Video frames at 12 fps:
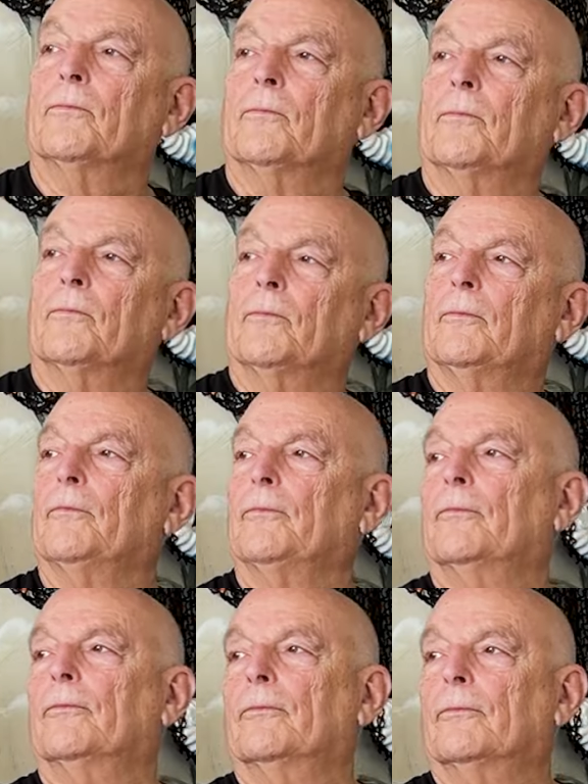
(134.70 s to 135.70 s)

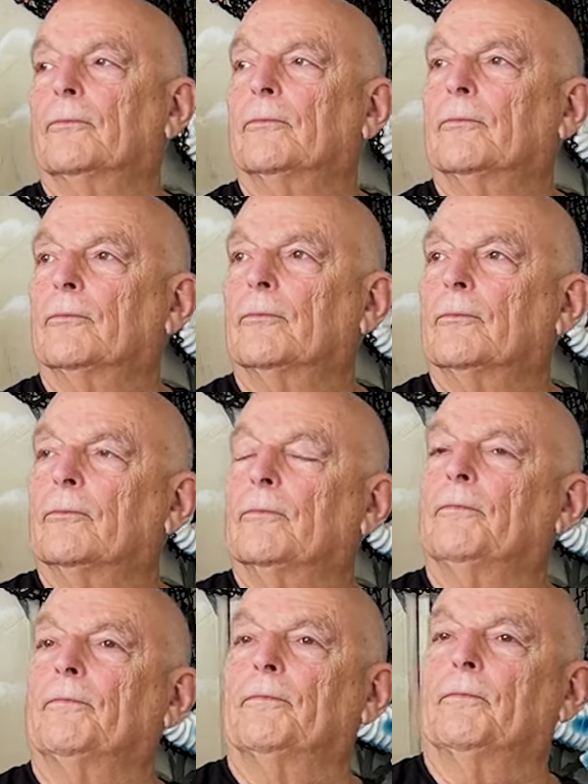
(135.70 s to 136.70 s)

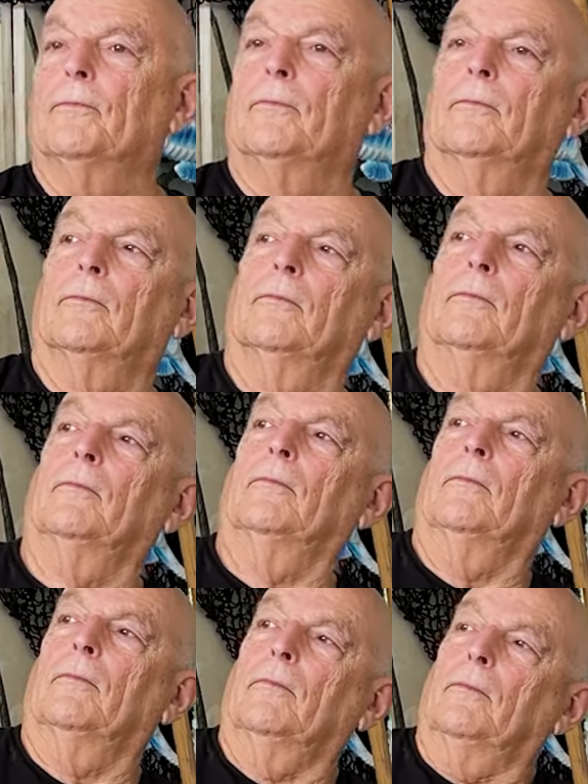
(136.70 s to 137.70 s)

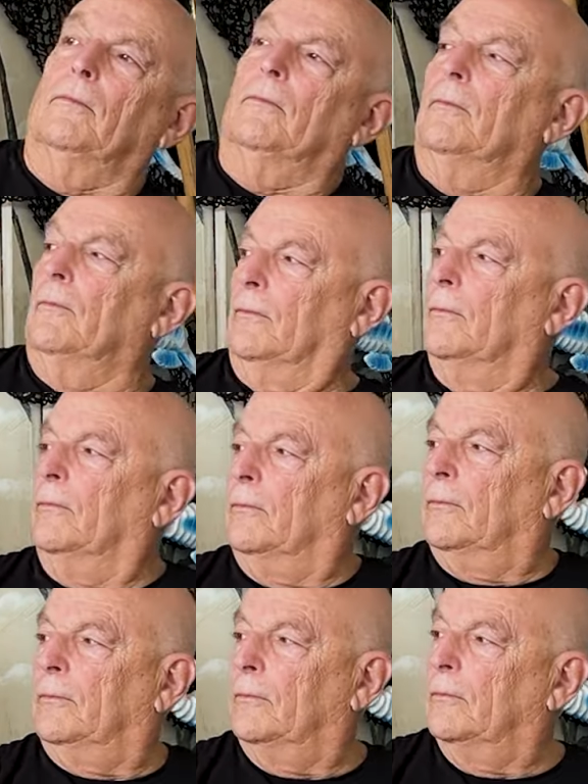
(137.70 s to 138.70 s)

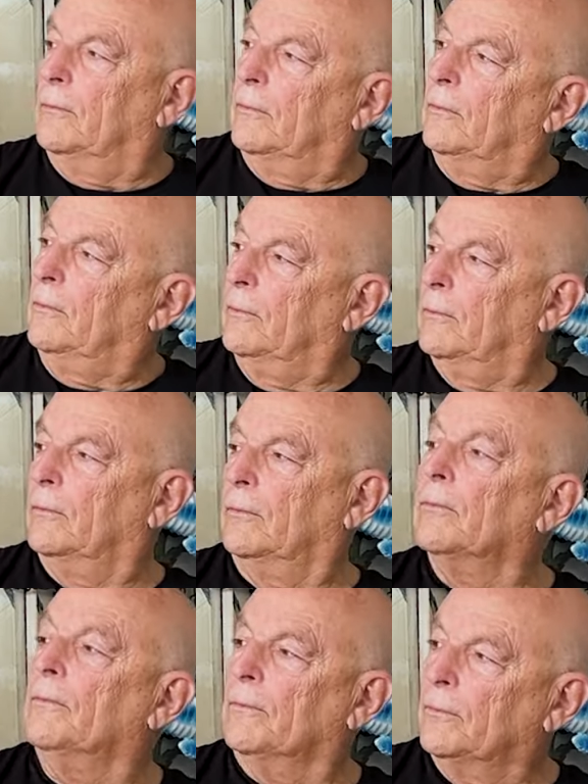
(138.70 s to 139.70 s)

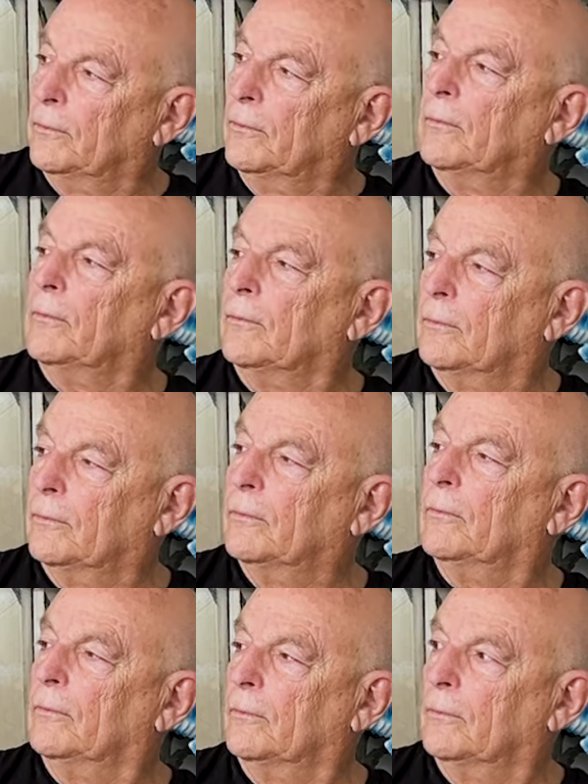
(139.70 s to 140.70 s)

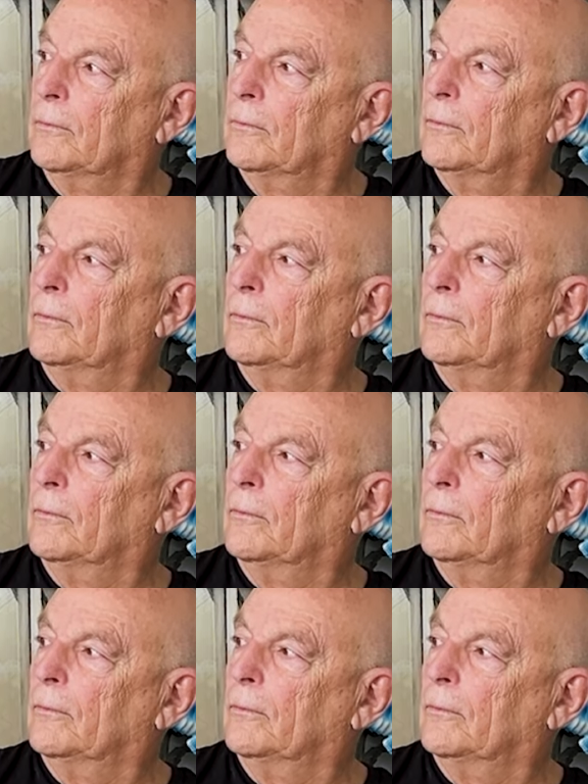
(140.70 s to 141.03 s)
The person shown says nothing.